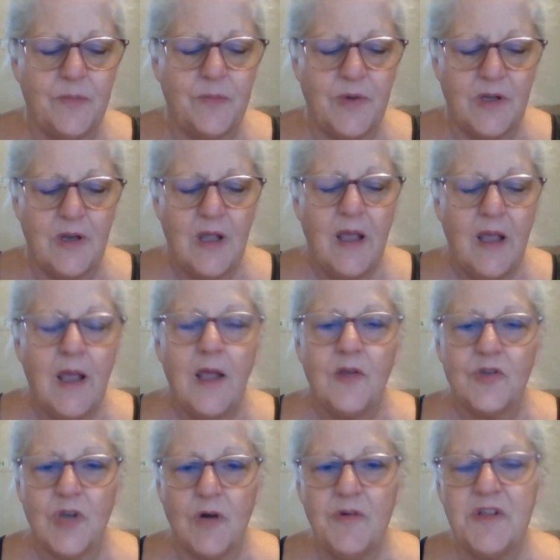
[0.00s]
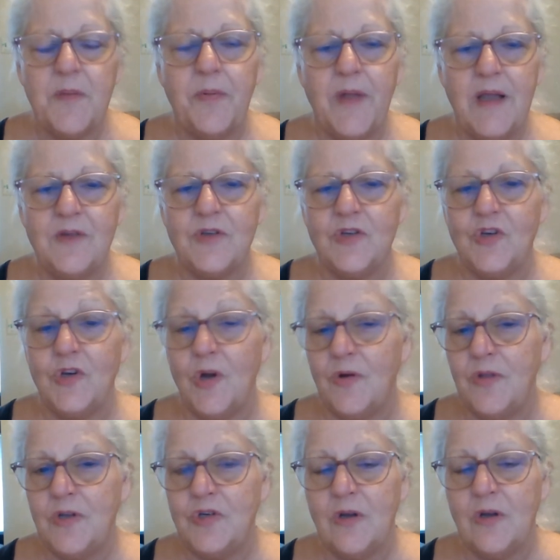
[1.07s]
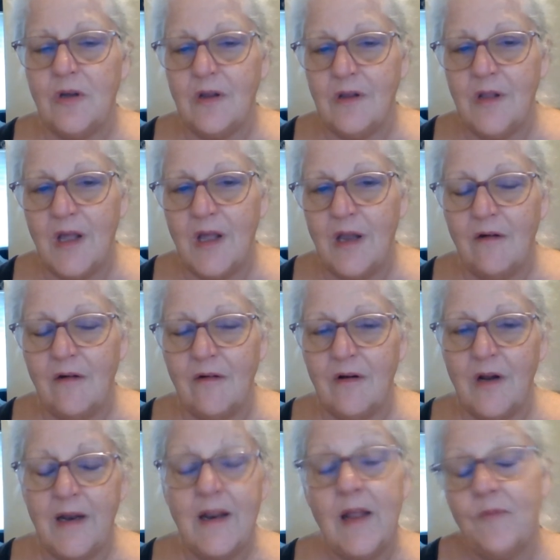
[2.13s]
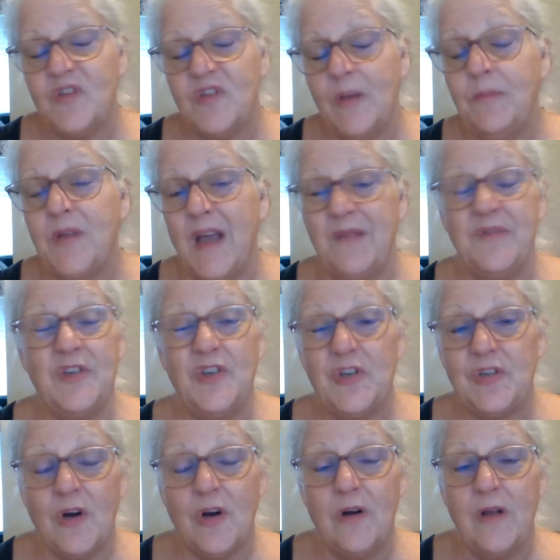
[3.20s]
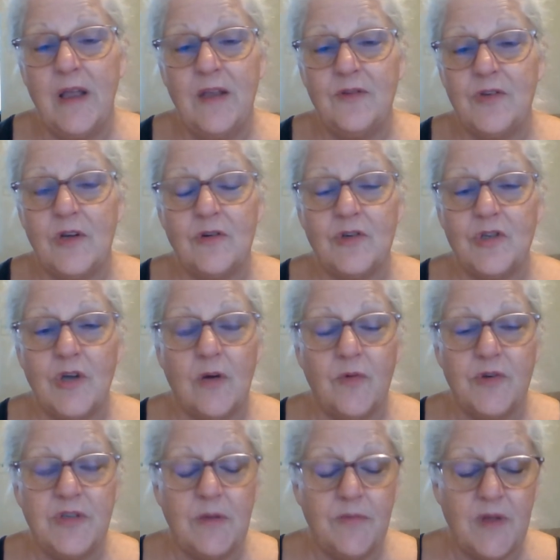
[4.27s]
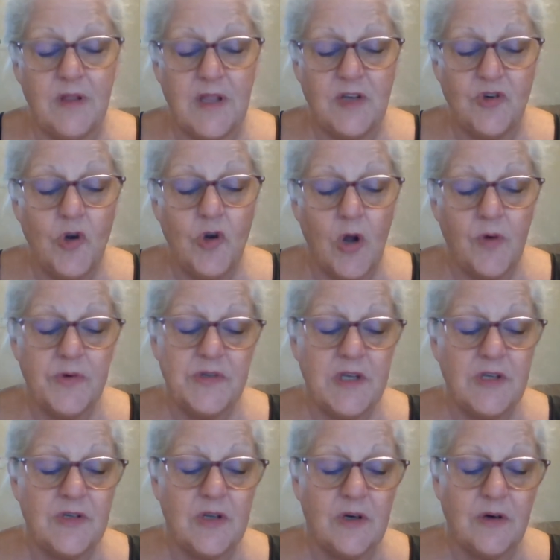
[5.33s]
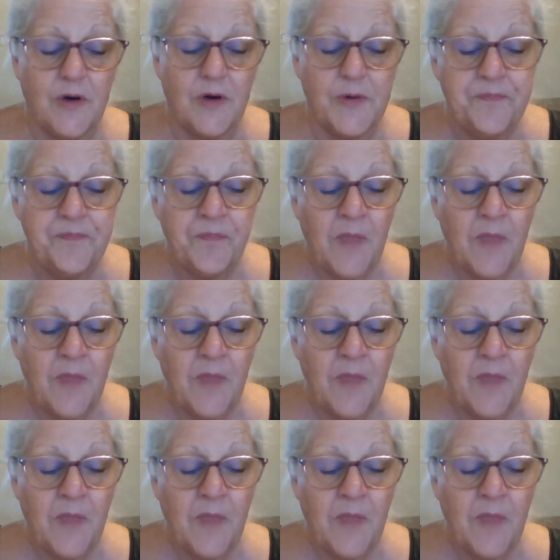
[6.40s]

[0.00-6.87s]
But start with the plants that you know that and sometimes it's just easier to start with something that you know is easy to grow.